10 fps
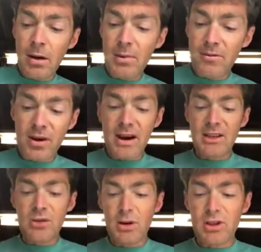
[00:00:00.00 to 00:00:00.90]
If I
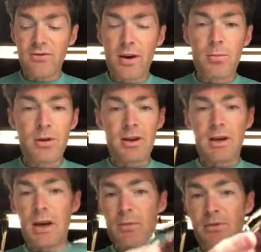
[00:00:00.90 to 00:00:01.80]
put the
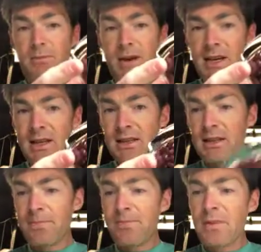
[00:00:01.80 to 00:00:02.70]
cup of beans
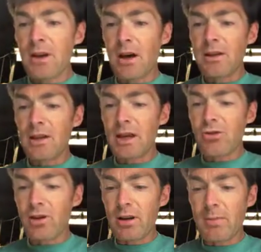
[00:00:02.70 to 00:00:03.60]
on the
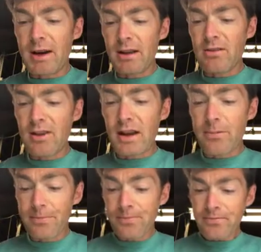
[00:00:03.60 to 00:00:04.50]
electronic balance now,
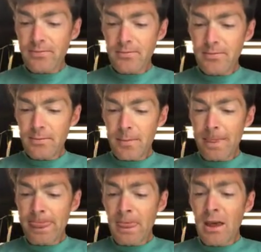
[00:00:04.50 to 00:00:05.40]

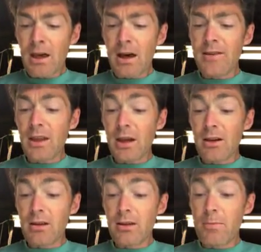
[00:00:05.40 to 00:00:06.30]

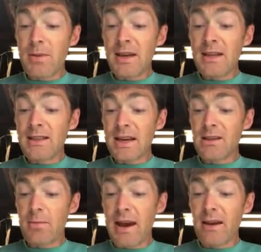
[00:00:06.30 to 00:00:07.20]
the beans has a
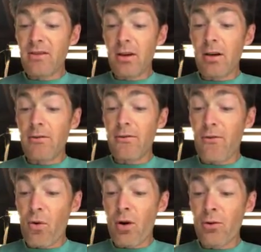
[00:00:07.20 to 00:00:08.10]
mass of
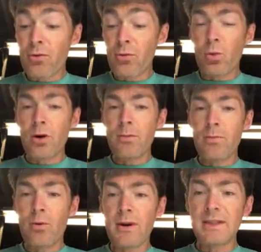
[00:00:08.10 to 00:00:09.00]

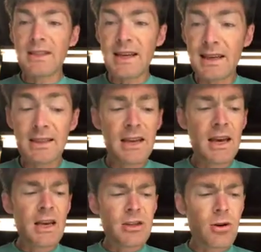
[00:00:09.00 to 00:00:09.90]
401.6.
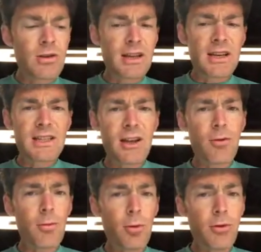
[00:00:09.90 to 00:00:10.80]
So it's a
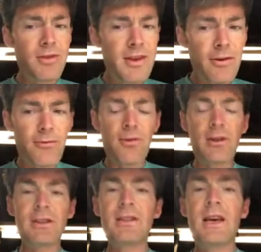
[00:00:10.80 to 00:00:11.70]
considerable
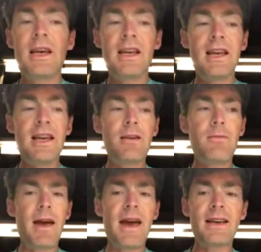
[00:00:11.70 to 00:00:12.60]
difference in
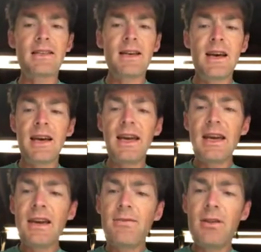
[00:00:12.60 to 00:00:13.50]
mass,
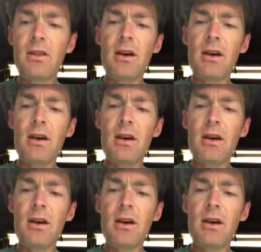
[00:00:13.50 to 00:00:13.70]
even